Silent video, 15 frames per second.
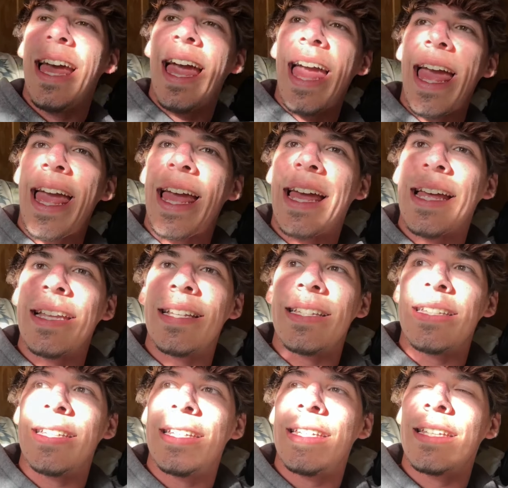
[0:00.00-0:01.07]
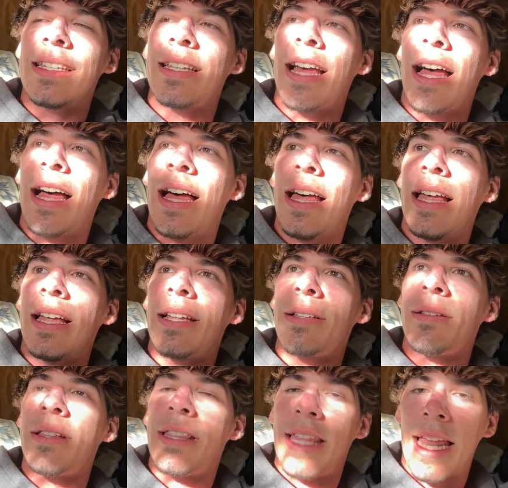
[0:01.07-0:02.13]
And uh,
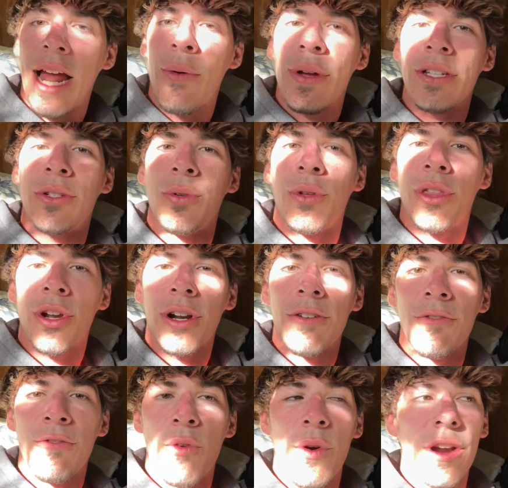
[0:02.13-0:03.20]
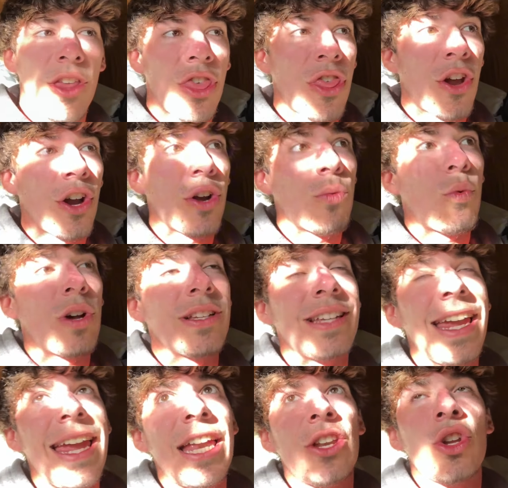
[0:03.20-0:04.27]
then I went to third and fourth. Third was
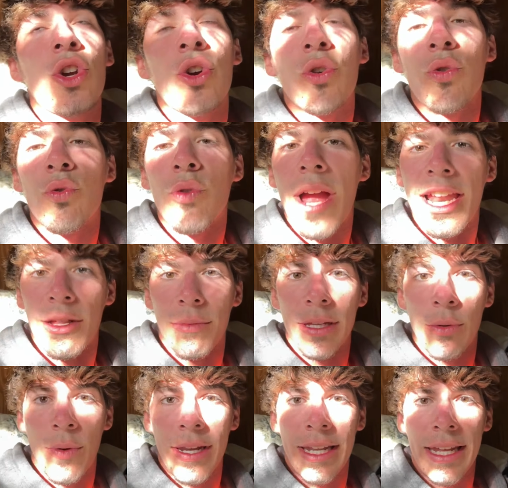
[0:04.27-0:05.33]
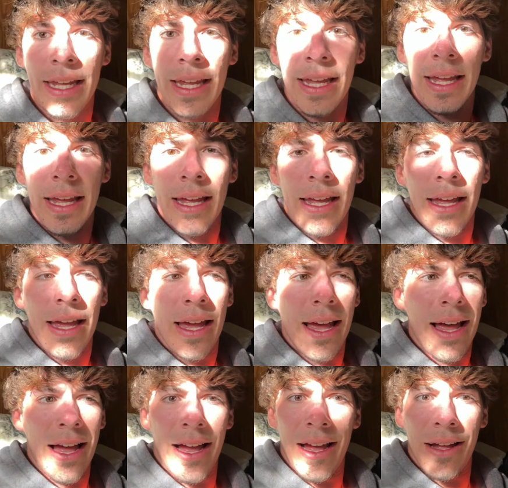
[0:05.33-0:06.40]
incredibly windy.
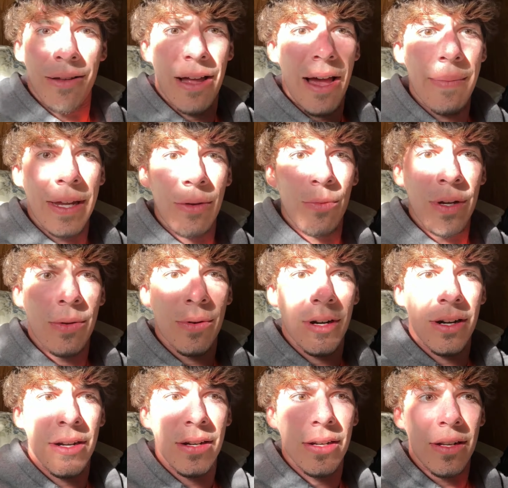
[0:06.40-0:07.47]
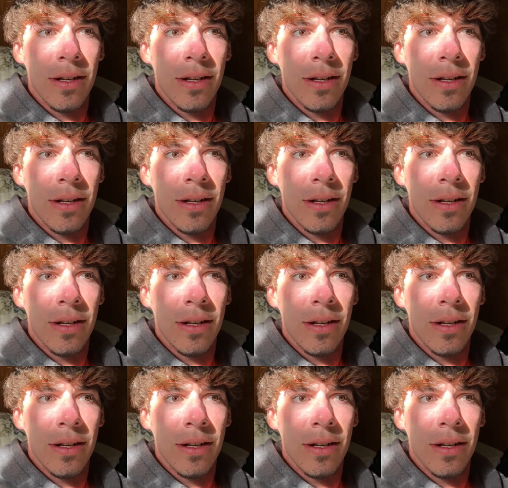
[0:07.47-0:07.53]
Uh, I mean, we were